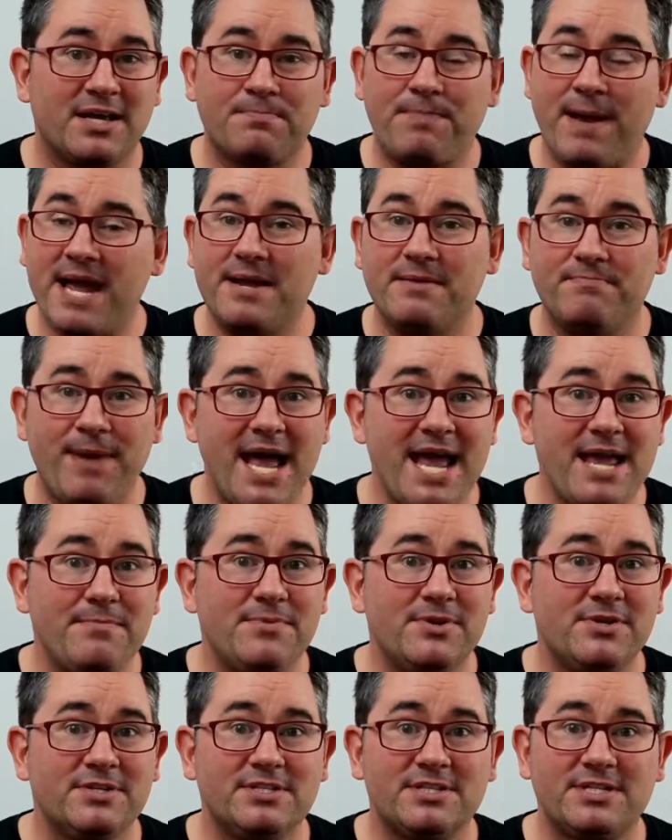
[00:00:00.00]
pay
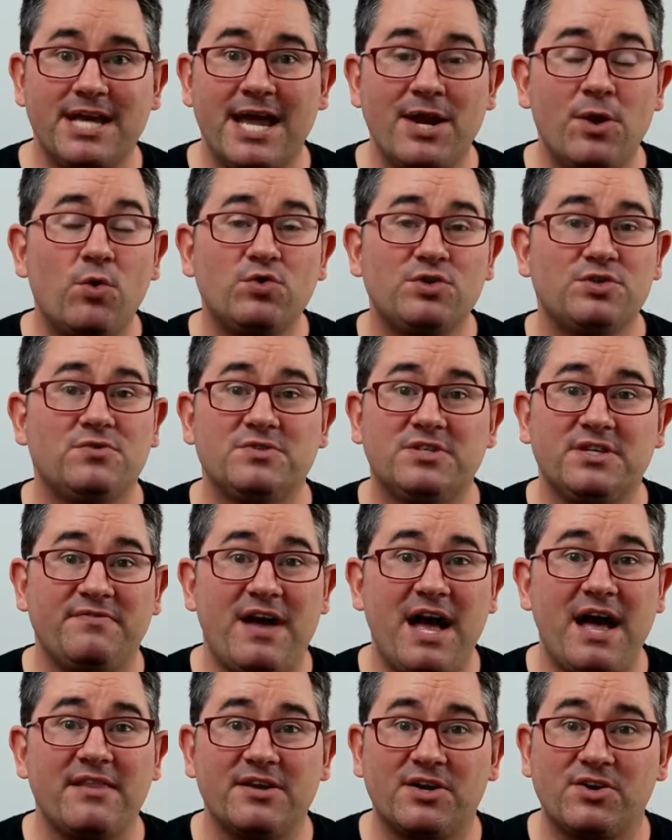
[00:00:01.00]
payments, and all sorts of
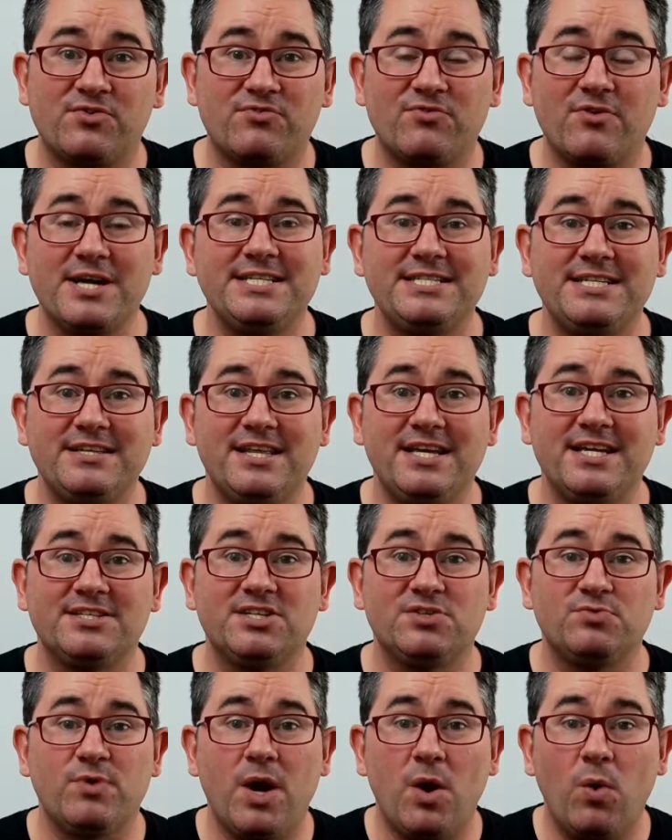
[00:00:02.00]
other crazy things
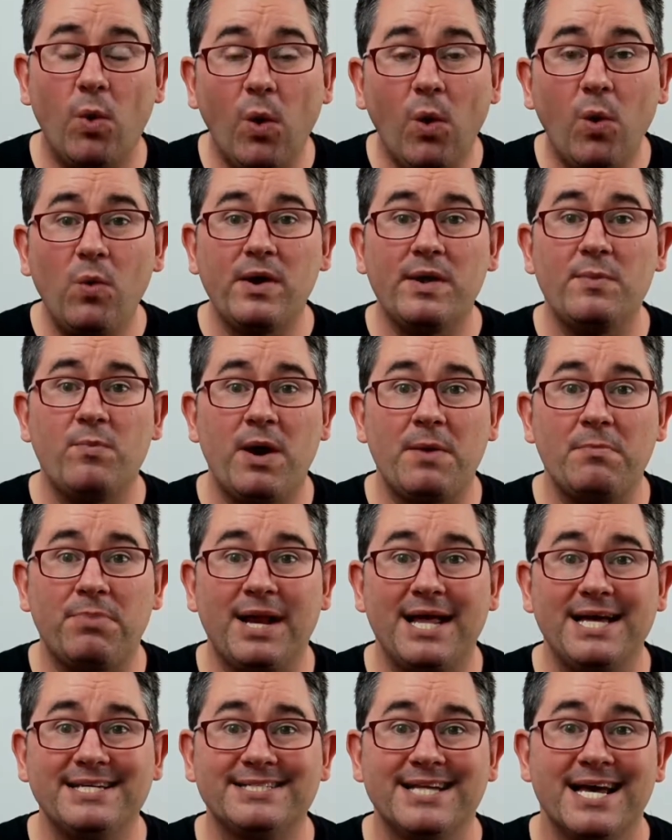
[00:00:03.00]
as well, all in one
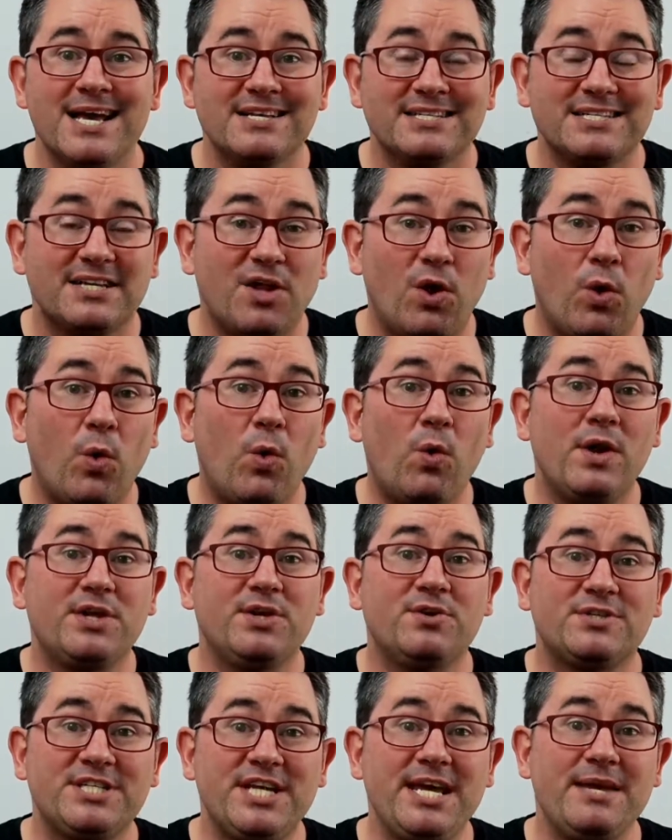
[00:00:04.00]
place so that all of
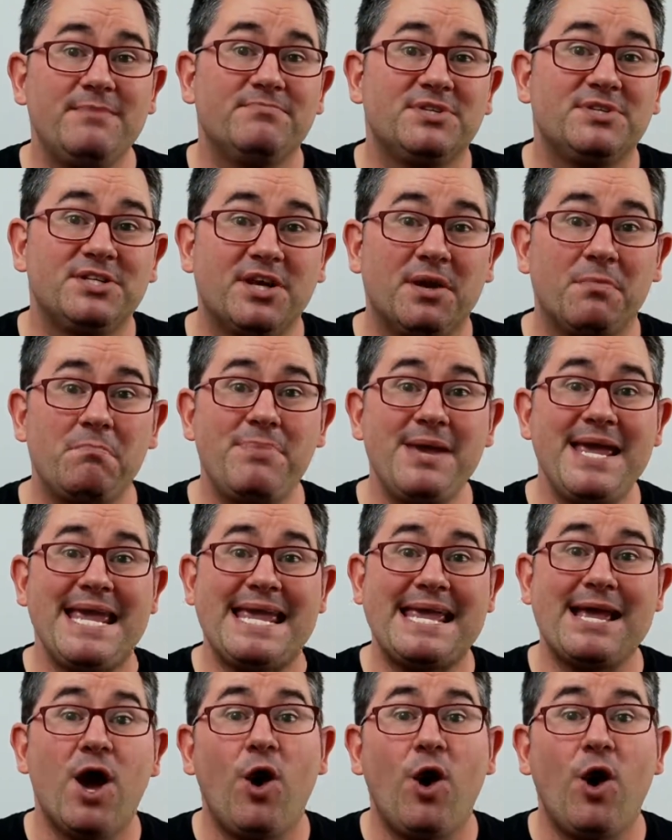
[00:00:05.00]
your teams can be